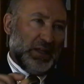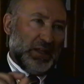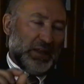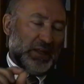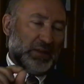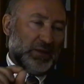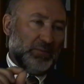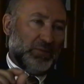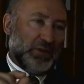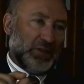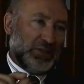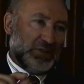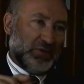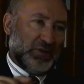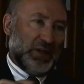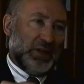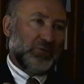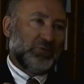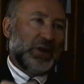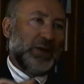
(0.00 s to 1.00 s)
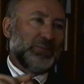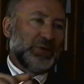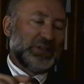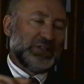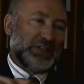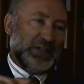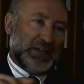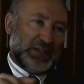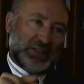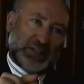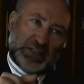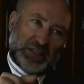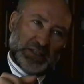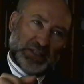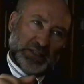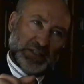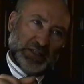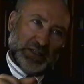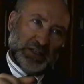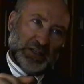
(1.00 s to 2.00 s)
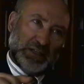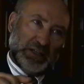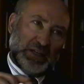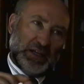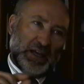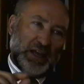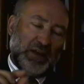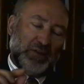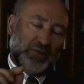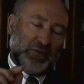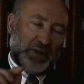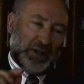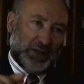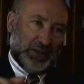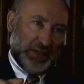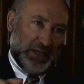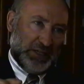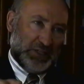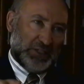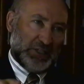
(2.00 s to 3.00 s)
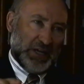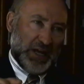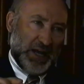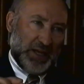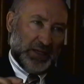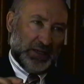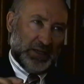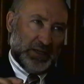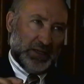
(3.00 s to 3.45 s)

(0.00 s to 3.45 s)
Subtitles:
that the bullet trail represents a frontal headshot,